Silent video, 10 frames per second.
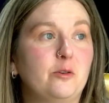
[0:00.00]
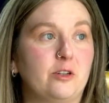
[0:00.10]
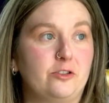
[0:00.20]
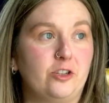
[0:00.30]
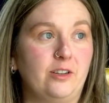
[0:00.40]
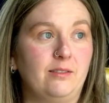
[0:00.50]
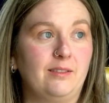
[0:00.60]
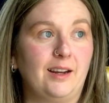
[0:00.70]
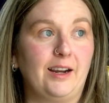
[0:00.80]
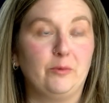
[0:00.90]
question
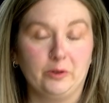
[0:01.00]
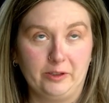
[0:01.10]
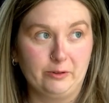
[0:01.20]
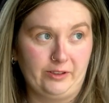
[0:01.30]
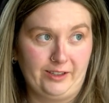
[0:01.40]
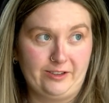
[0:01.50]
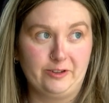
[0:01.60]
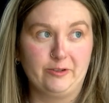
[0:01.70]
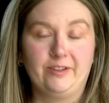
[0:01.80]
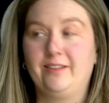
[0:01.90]
that I really relate
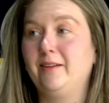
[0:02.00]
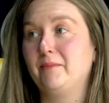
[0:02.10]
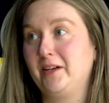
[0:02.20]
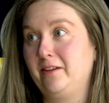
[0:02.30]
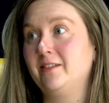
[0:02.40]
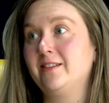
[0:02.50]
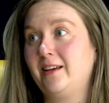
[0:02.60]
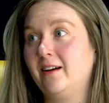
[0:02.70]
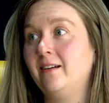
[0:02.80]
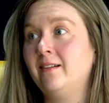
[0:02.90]
to, and I think many of us
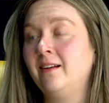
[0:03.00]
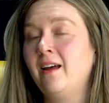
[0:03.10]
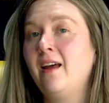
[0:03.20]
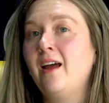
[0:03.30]
can.